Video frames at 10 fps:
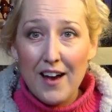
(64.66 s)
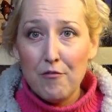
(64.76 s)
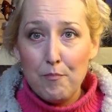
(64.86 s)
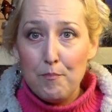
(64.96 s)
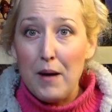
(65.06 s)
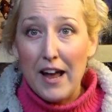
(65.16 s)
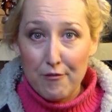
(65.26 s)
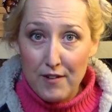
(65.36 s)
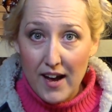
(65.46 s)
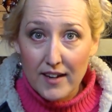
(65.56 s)
have
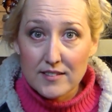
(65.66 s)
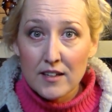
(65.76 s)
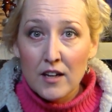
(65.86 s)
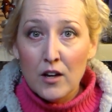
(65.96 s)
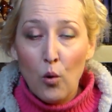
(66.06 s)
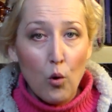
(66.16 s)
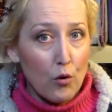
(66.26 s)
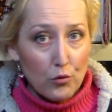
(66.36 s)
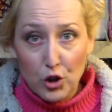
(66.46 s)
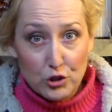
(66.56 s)
bad effects
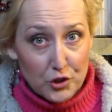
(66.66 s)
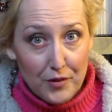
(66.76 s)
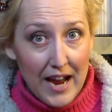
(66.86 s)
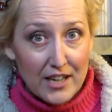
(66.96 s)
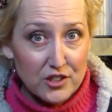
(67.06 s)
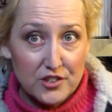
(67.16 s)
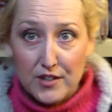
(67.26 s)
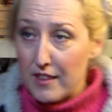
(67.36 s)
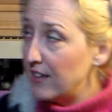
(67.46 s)
or allergic reactions or